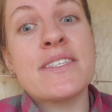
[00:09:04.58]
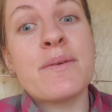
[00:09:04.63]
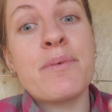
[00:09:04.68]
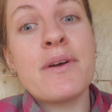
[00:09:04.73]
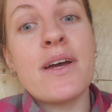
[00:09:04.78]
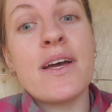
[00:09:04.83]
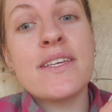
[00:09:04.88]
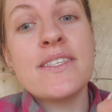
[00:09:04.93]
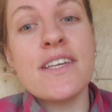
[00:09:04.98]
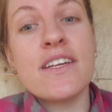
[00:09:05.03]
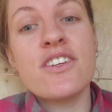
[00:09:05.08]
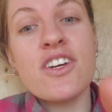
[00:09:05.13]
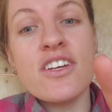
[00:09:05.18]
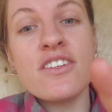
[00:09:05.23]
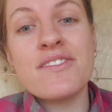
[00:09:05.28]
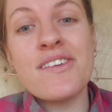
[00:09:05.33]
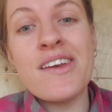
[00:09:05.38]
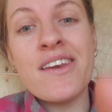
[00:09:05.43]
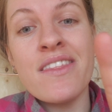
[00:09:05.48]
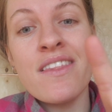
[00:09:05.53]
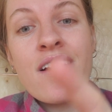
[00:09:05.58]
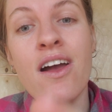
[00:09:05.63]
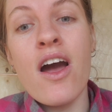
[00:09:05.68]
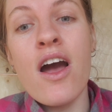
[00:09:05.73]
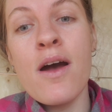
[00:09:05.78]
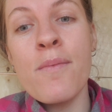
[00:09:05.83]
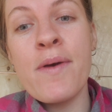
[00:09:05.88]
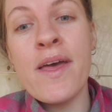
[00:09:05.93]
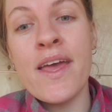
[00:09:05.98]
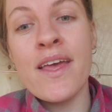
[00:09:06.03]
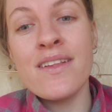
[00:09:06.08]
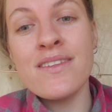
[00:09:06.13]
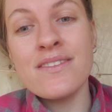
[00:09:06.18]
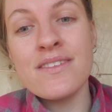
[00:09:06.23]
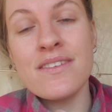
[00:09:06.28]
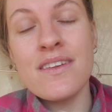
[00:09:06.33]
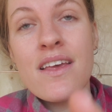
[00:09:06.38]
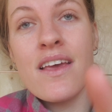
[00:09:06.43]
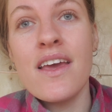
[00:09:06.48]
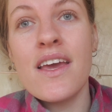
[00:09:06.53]
put a suggestion in the
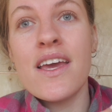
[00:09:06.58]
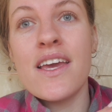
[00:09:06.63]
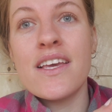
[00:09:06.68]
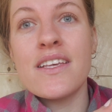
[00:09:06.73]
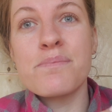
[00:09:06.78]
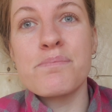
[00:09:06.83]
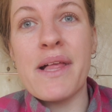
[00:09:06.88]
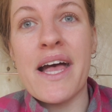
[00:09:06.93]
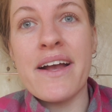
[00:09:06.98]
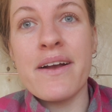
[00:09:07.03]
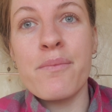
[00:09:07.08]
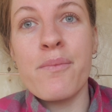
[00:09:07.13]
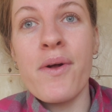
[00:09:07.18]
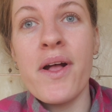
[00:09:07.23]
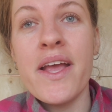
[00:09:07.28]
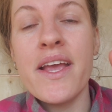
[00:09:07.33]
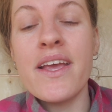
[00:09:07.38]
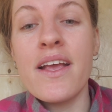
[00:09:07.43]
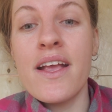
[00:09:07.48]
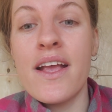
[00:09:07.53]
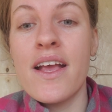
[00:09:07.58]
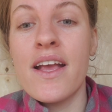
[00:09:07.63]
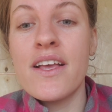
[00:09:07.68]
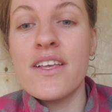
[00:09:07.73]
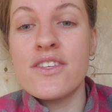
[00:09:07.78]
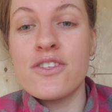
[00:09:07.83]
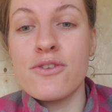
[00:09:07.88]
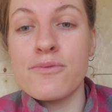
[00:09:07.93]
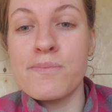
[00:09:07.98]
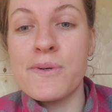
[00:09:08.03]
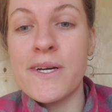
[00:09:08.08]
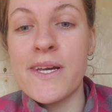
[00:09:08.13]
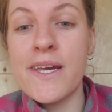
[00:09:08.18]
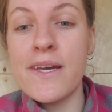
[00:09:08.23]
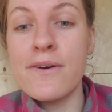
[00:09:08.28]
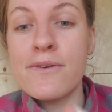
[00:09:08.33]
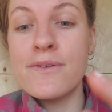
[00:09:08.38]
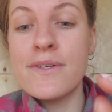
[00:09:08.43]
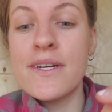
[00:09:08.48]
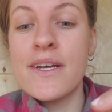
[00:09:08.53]
comments, he's black and white, super
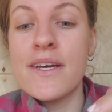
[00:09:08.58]
cute.